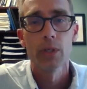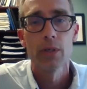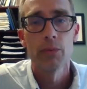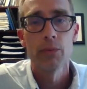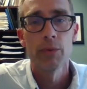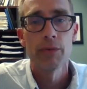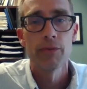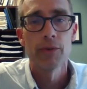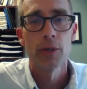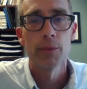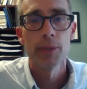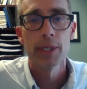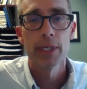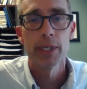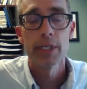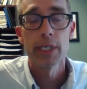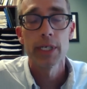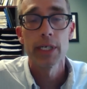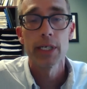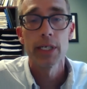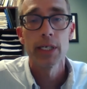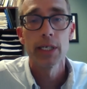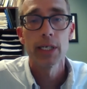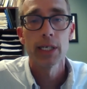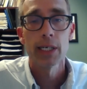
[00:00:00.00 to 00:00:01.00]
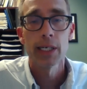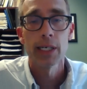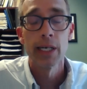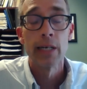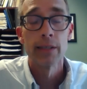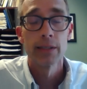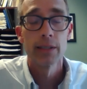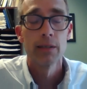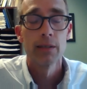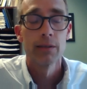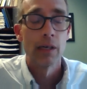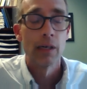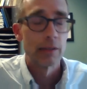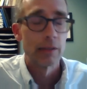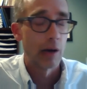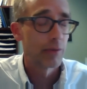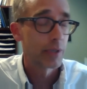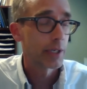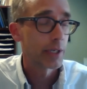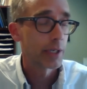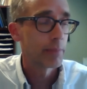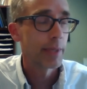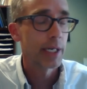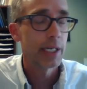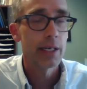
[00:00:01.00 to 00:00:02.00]
we formed a DEI
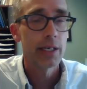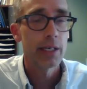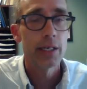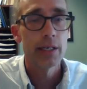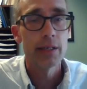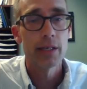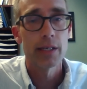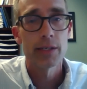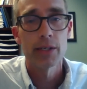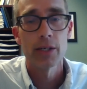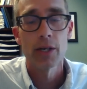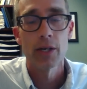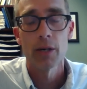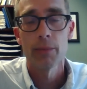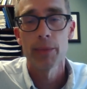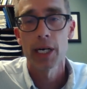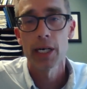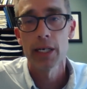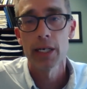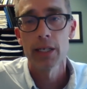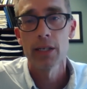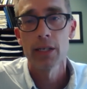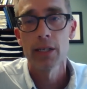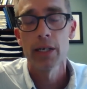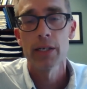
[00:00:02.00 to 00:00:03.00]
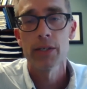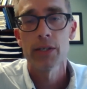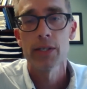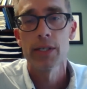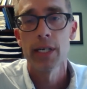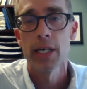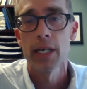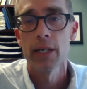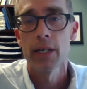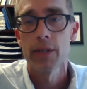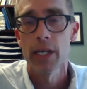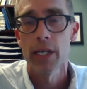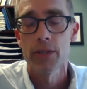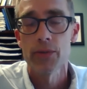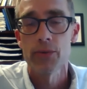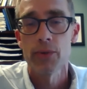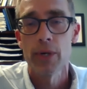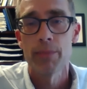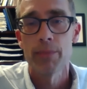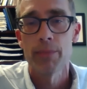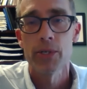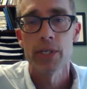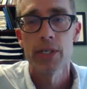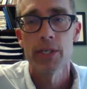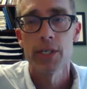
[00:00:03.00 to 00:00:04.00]
committee that's in our bylaws now and has
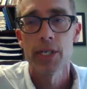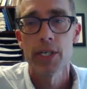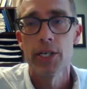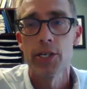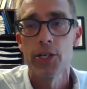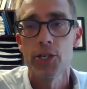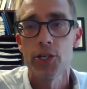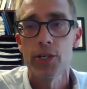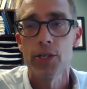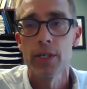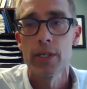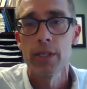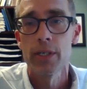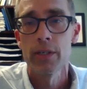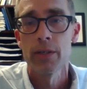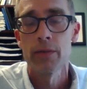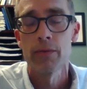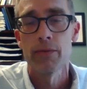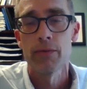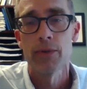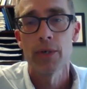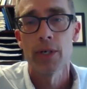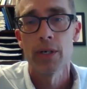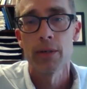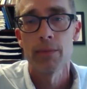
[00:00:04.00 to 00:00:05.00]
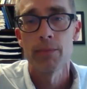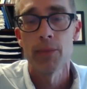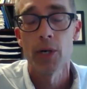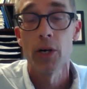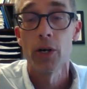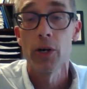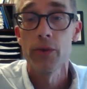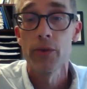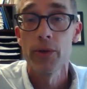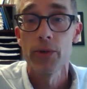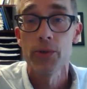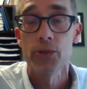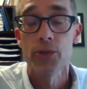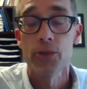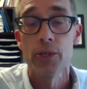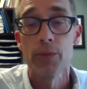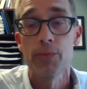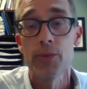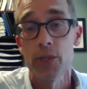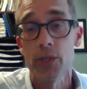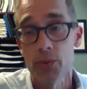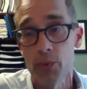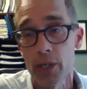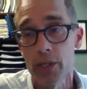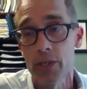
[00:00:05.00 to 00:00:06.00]
representation from all those
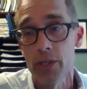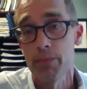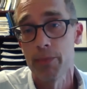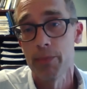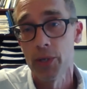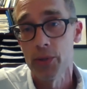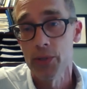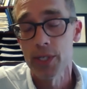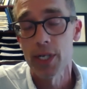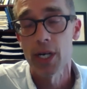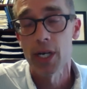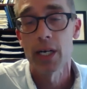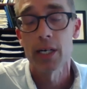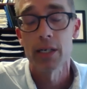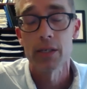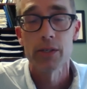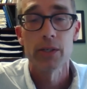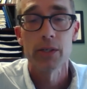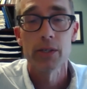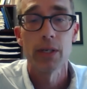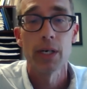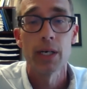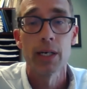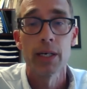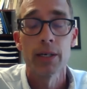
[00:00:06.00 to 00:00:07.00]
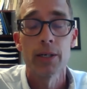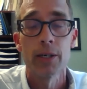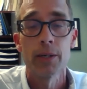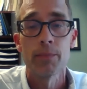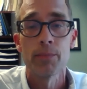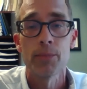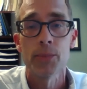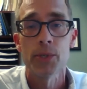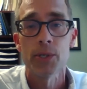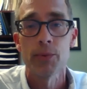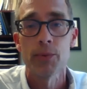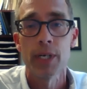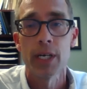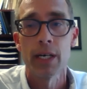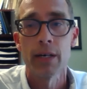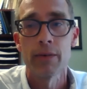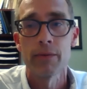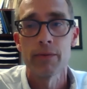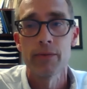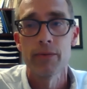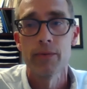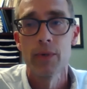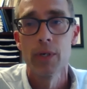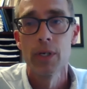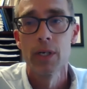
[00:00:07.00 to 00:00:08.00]
groups as well as postdocs. So we
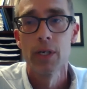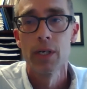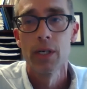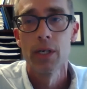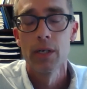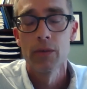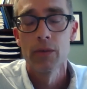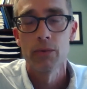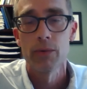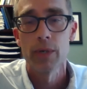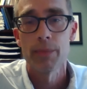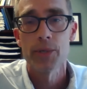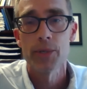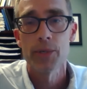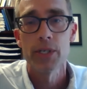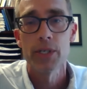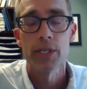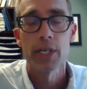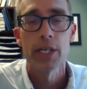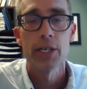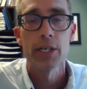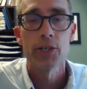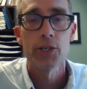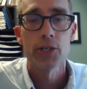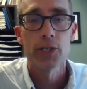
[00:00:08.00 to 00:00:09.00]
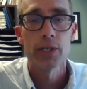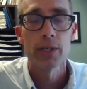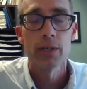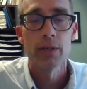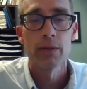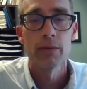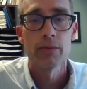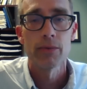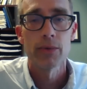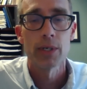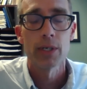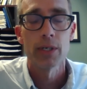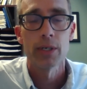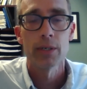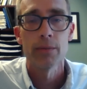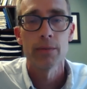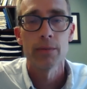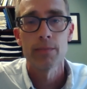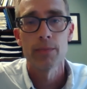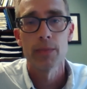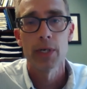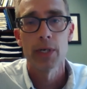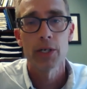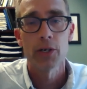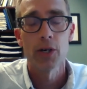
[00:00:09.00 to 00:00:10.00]
have representation
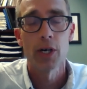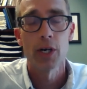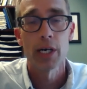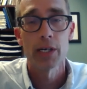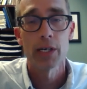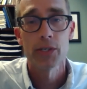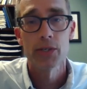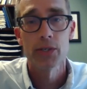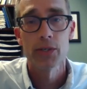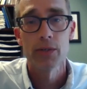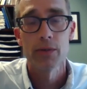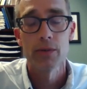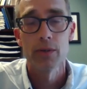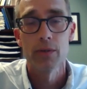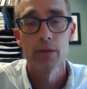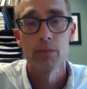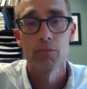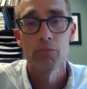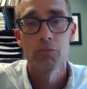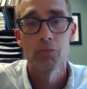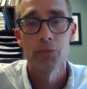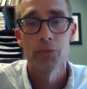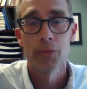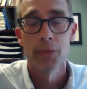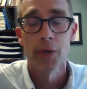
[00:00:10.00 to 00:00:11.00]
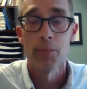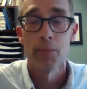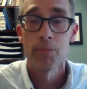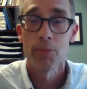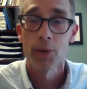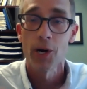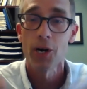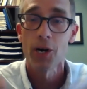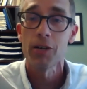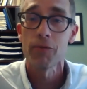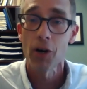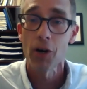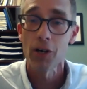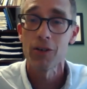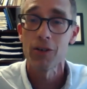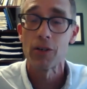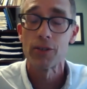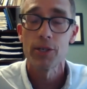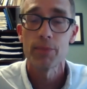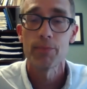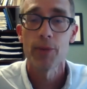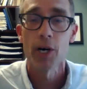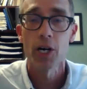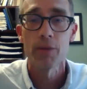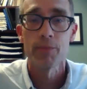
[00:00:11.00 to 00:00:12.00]
from across the part of our
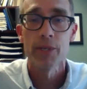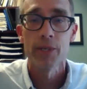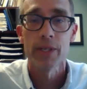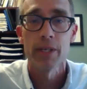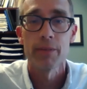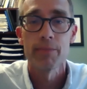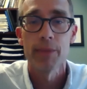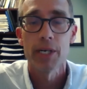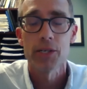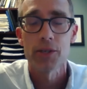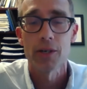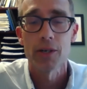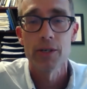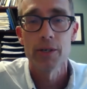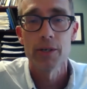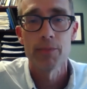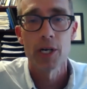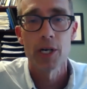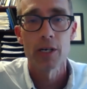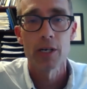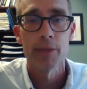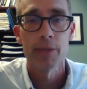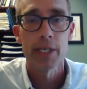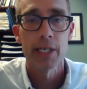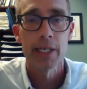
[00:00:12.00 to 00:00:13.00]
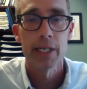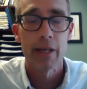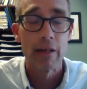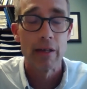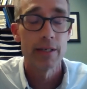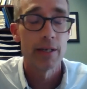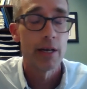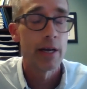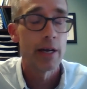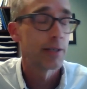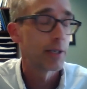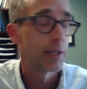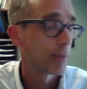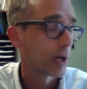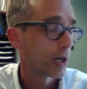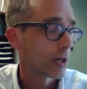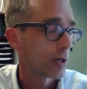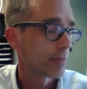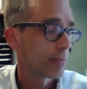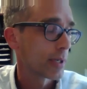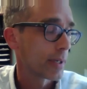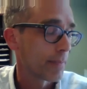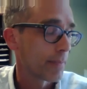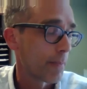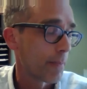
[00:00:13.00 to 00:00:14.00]
department that makes our department a
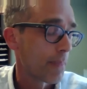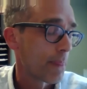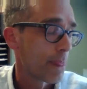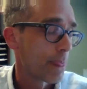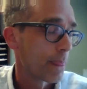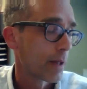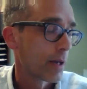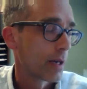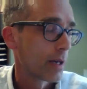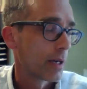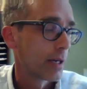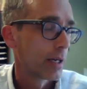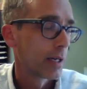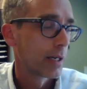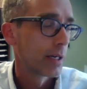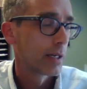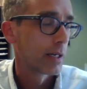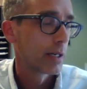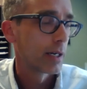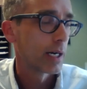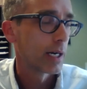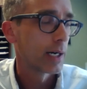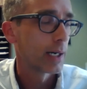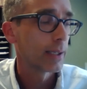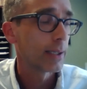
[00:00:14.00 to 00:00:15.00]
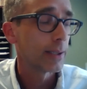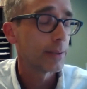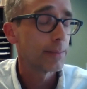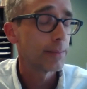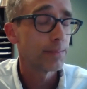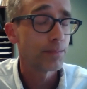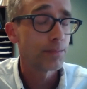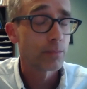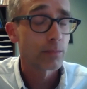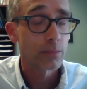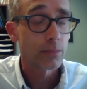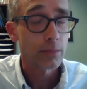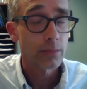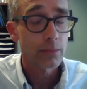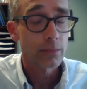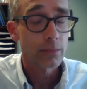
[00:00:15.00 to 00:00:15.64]
department. And